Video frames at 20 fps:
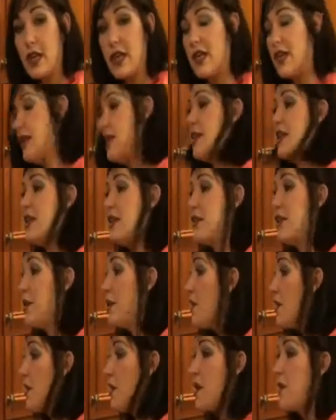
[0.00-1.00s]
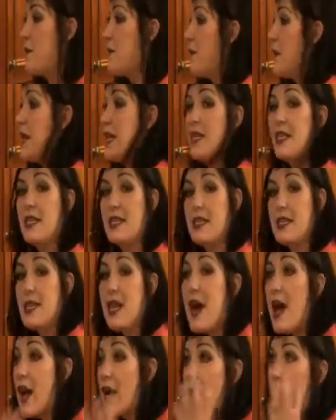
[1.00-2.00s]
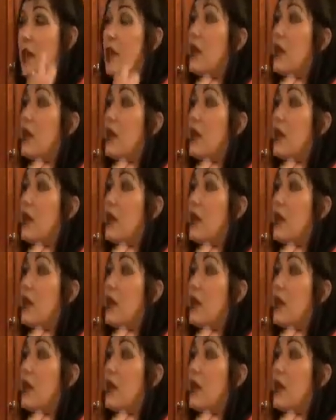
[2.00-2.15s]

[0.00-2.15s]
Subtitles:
kick in here, but it's not